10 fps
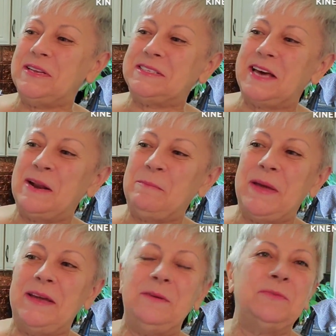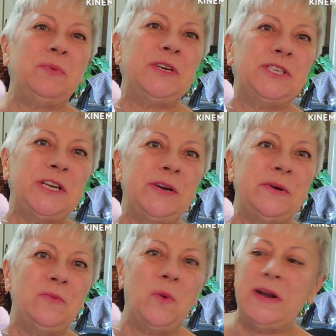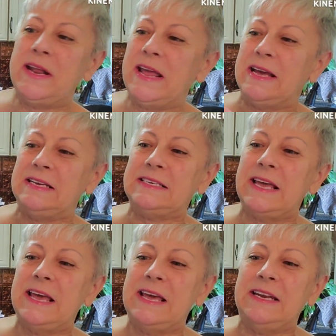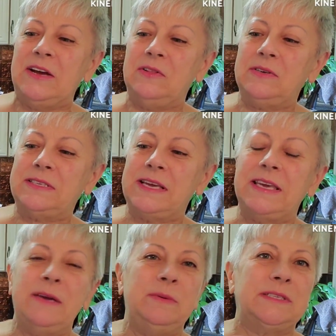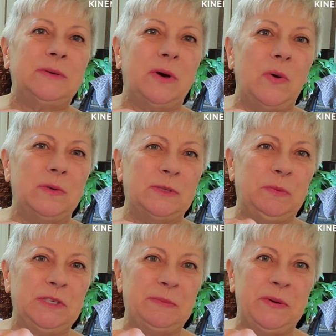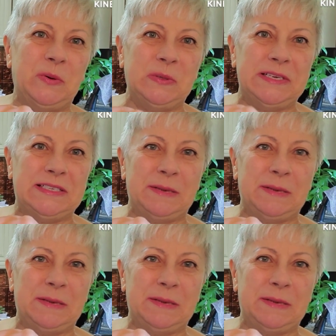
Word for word: He's got a paintbrush here in one hand now it looks like he was oh, supposed to be holding